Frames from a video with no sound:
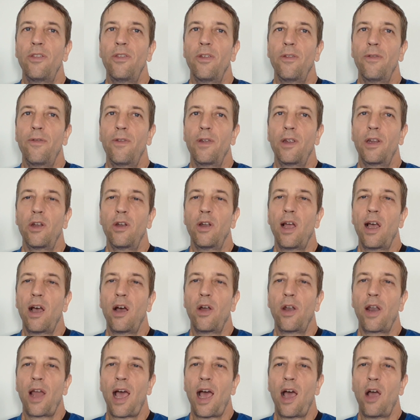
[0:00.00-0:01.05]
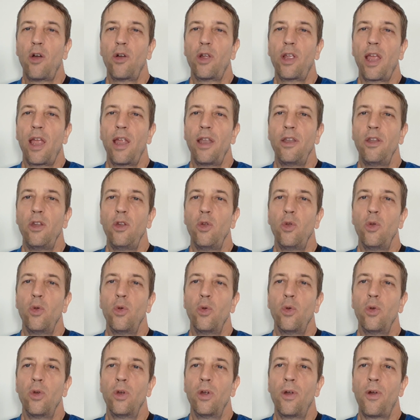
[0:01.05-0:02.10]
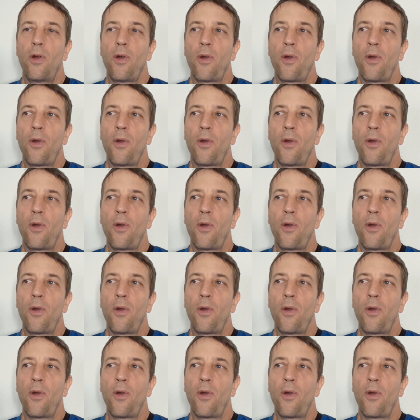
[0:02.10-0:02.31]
to figure out how can you